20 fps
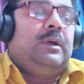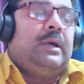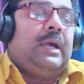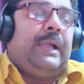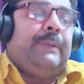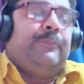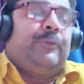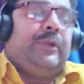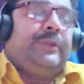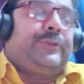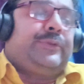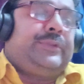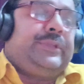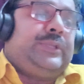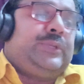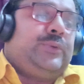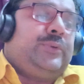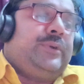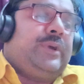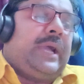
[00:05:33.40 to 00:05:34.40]
I am going to teach
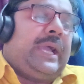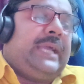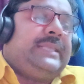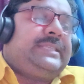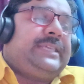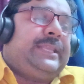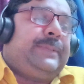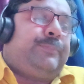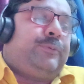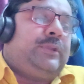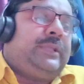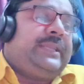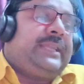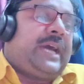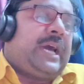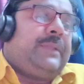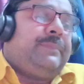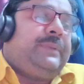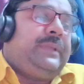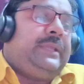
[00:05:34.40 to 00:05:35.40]
you. As a Napoleon
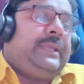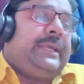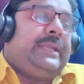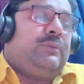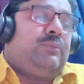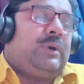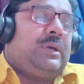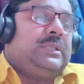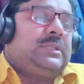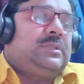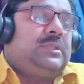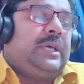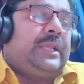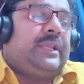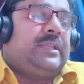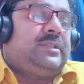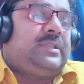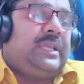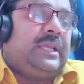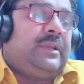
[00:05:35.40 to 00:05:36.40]
army advanced, the
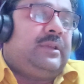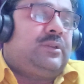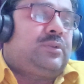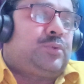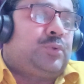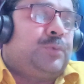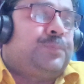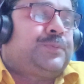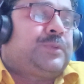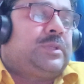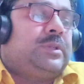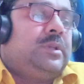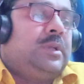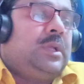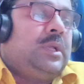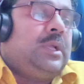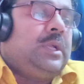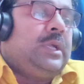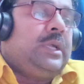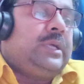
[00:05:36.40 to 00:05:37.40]
Russian troops
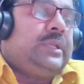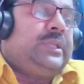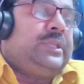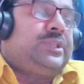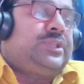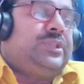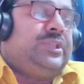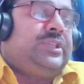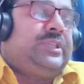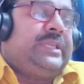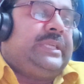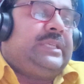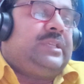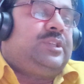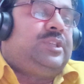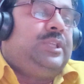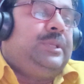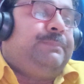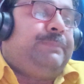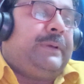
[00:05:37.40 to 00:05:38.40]
retreated
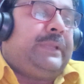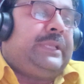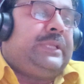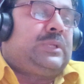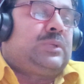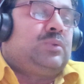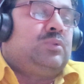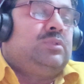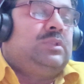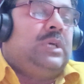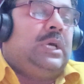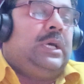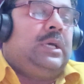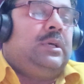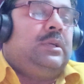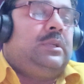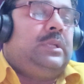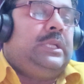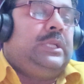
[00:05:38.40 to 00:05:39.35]
deeper into the